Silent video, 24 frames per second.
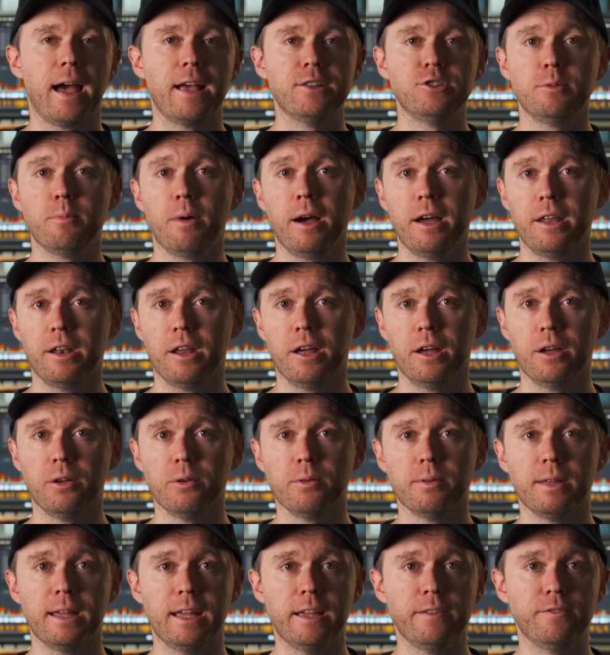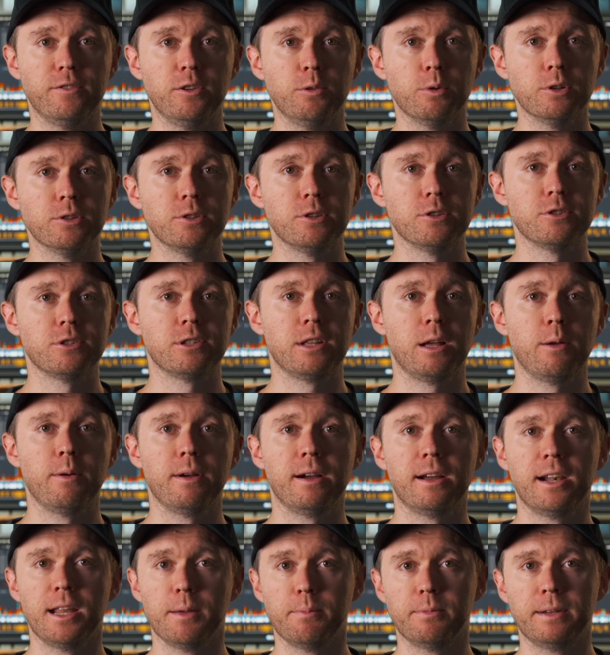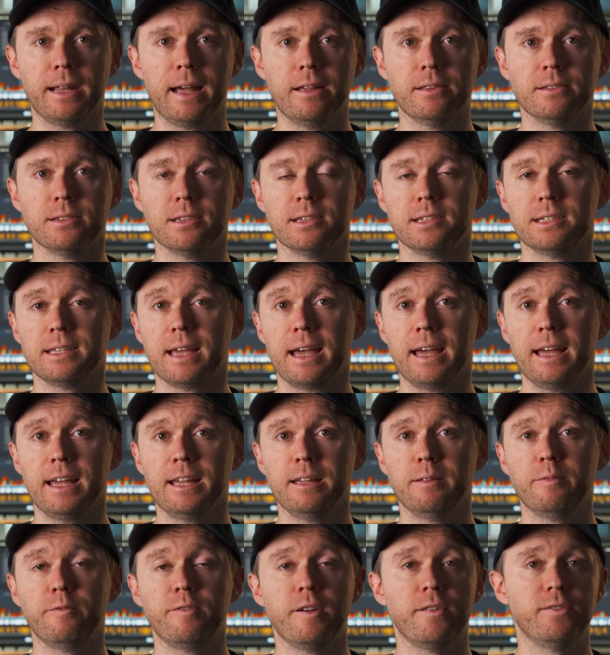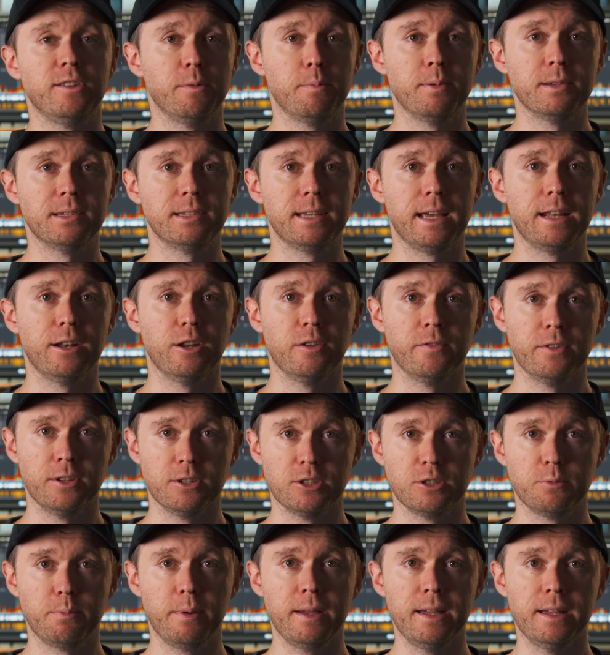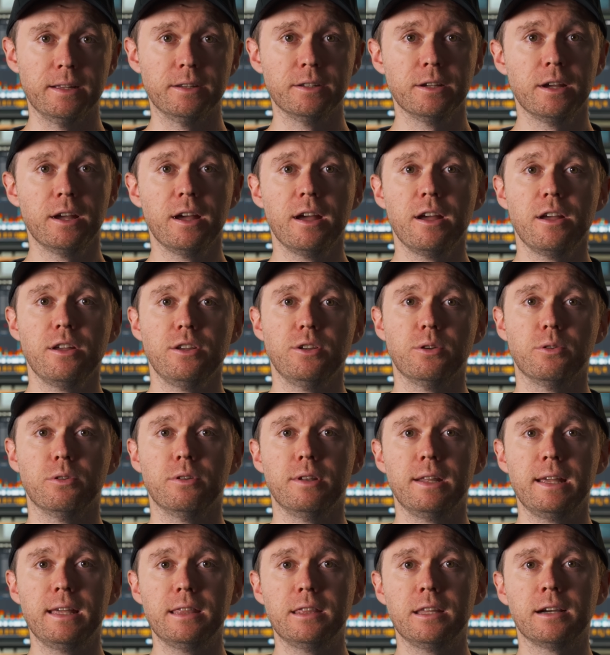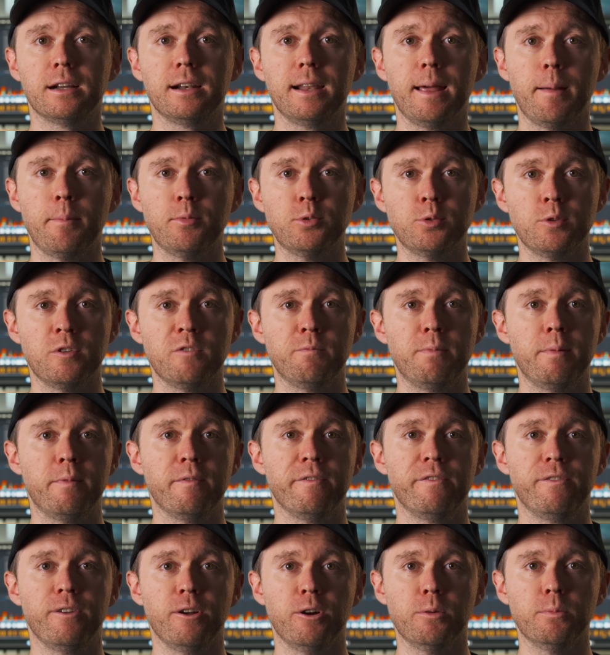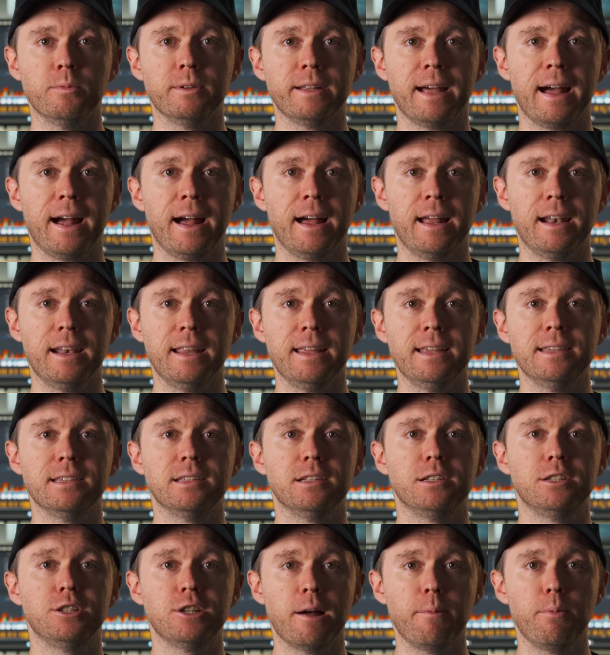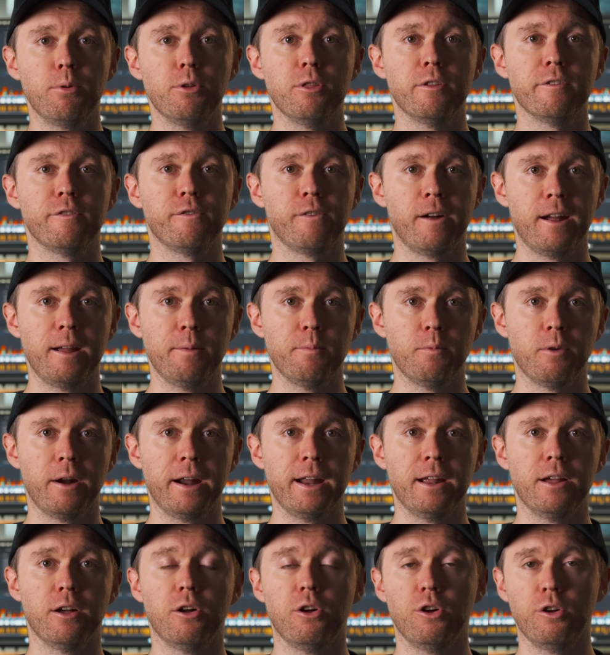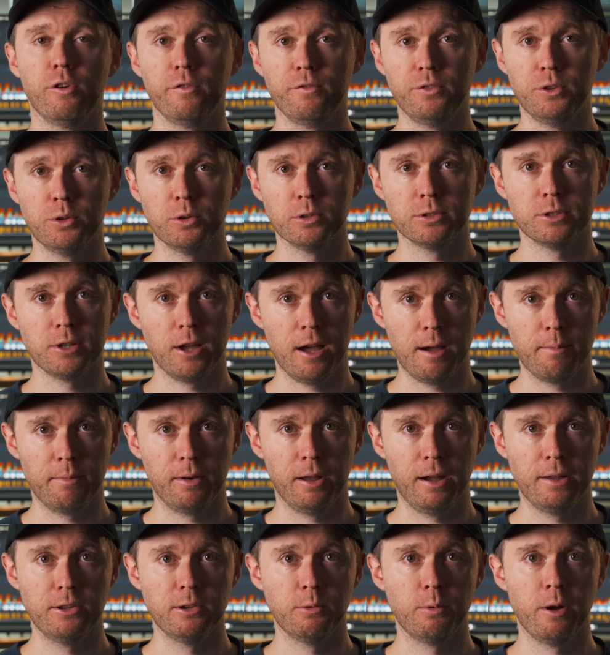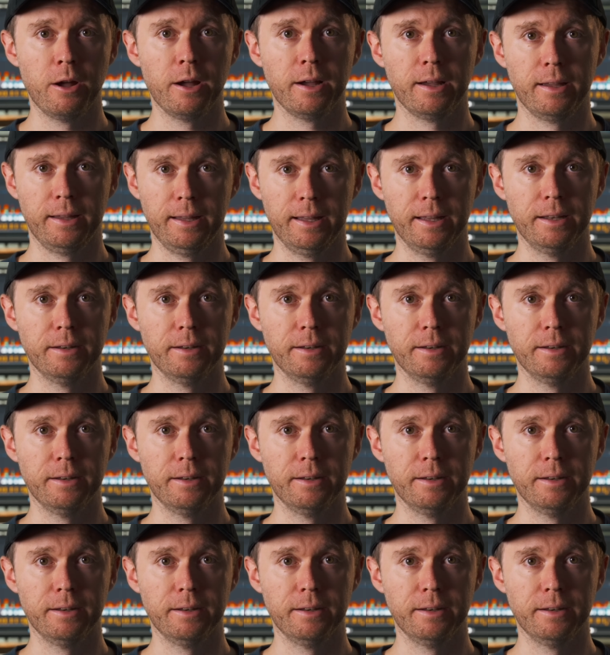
As you might know, if you want to slow a clip down to, say, 50% of its speed, you'll need the clip to have been filmed at least double the frame rate of your timeline you're working